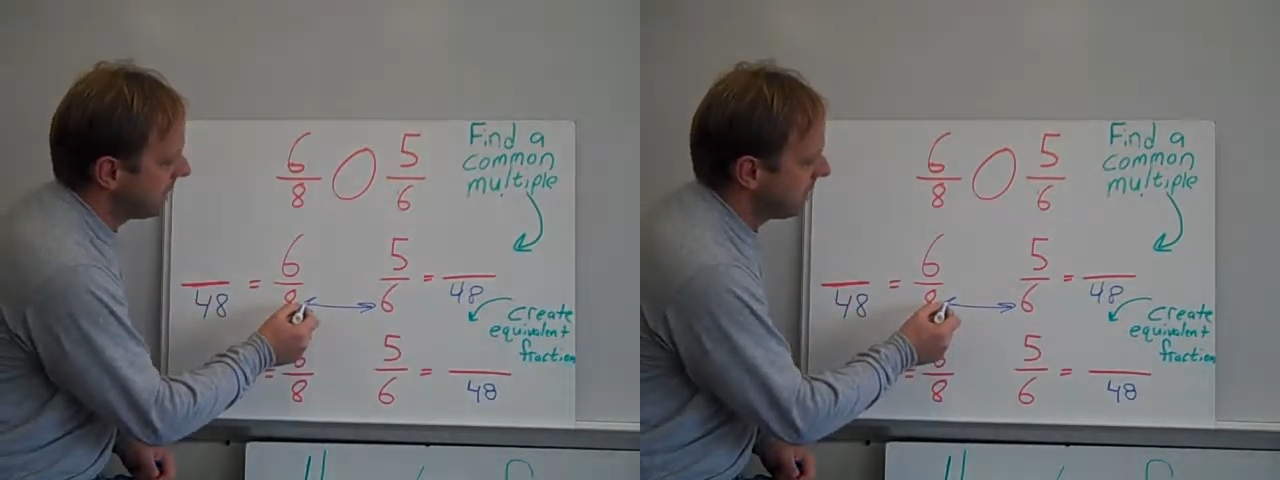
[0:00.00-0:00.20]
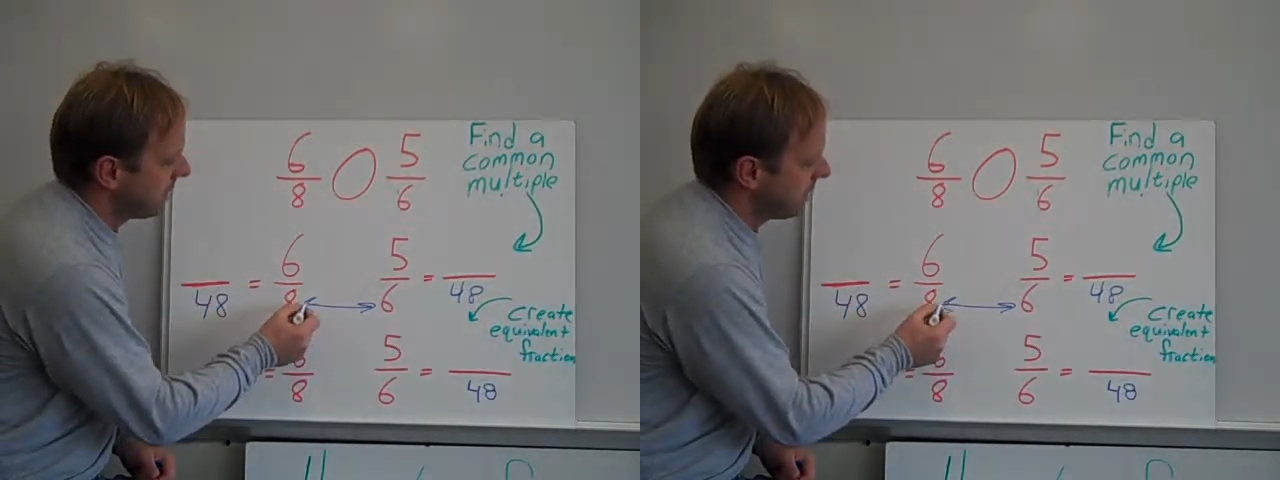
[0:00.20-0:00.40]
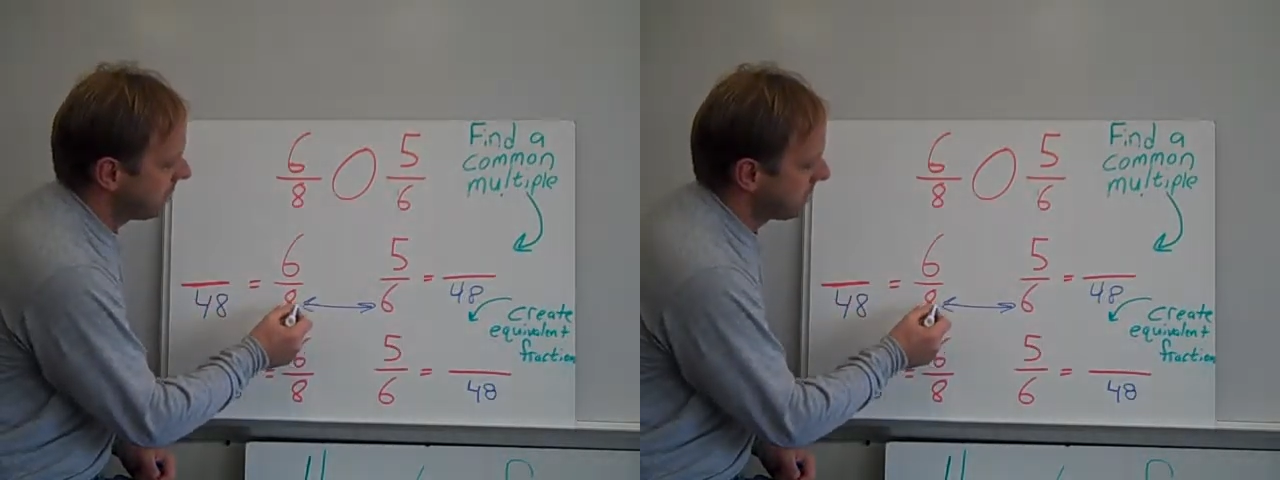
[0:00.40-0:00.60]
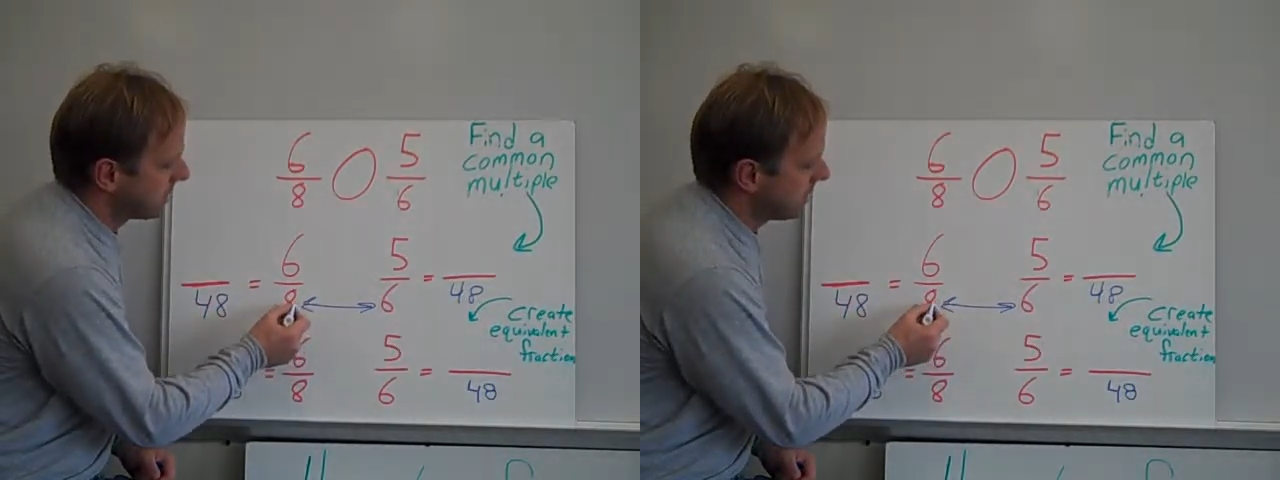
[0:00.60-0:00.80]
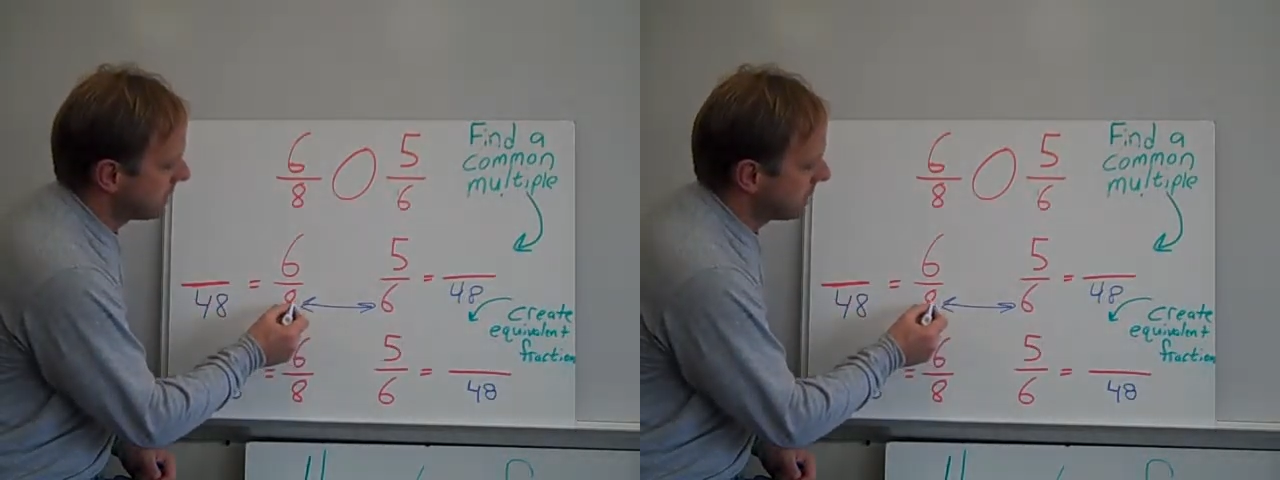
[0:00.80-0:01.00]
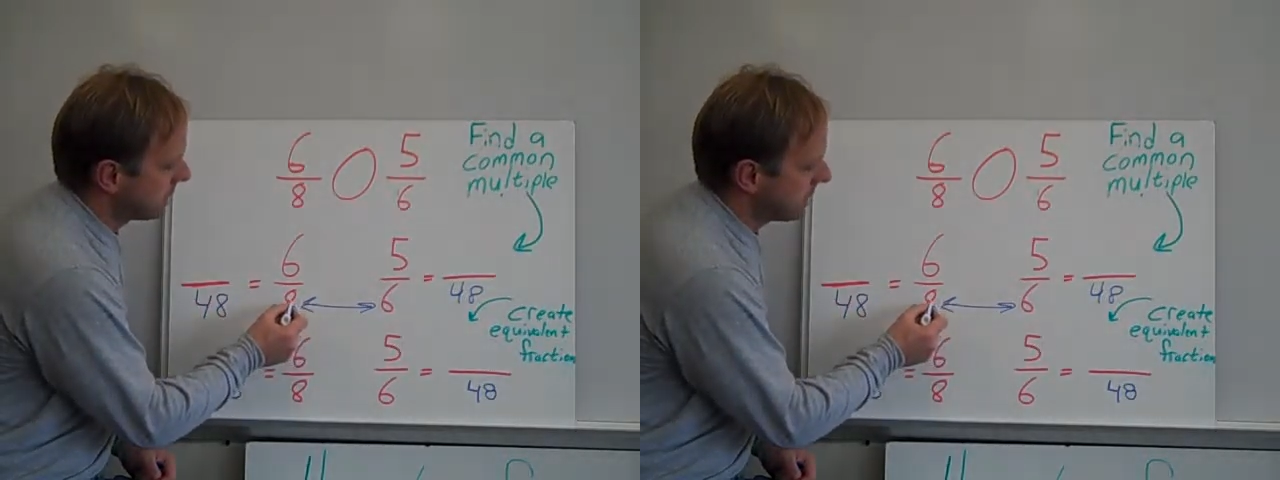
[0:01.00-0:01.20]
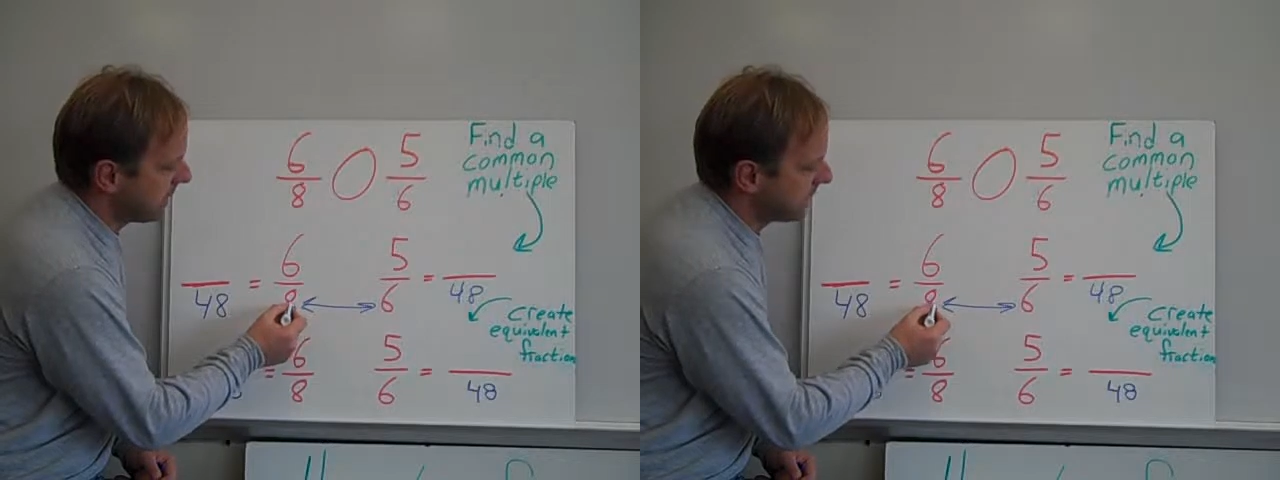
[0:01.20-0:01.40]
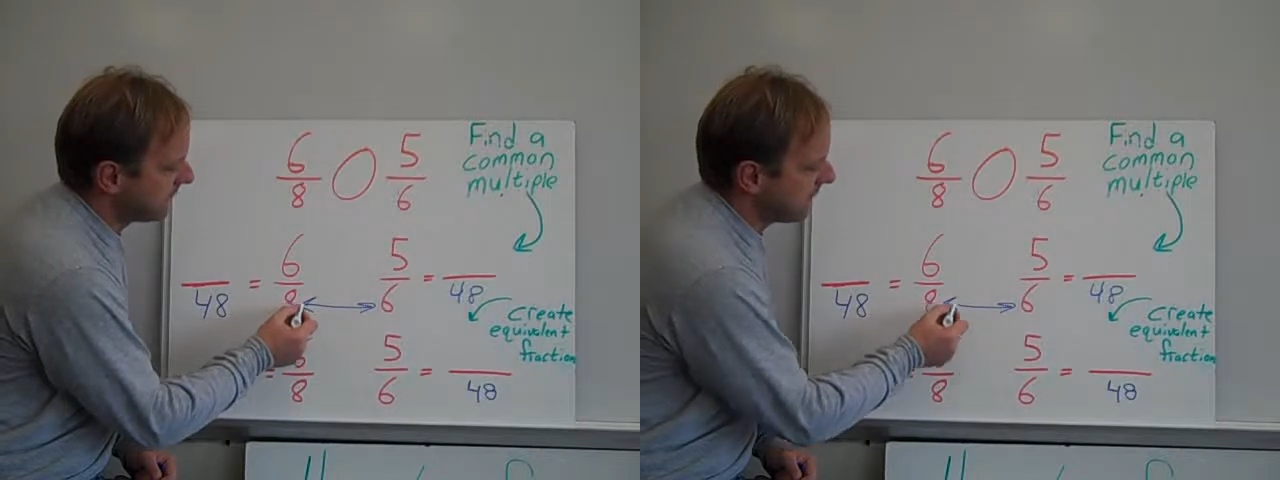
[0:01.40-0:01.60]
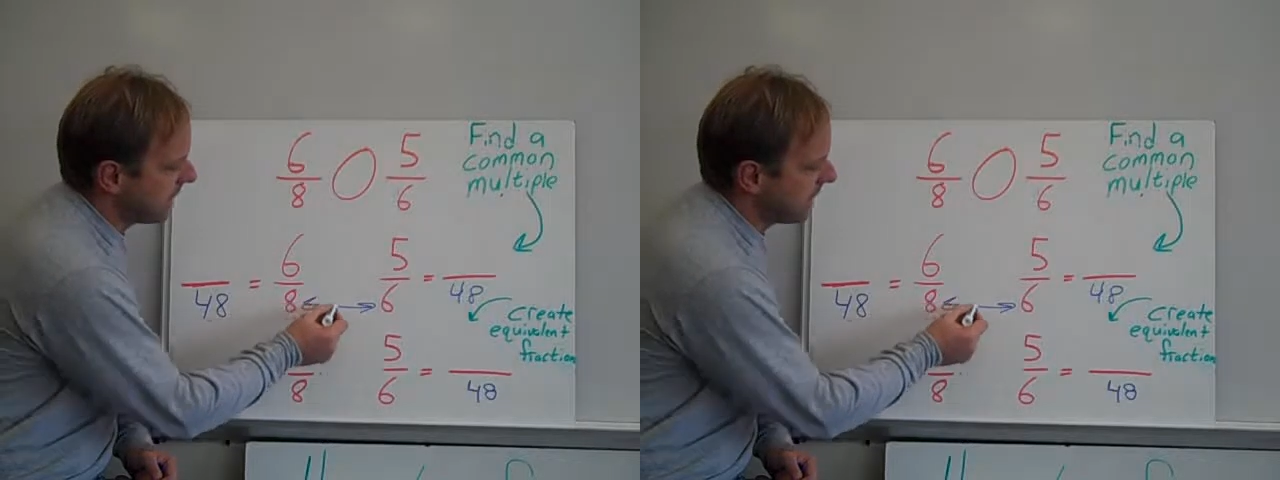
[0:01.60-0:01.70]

In the first instance, I took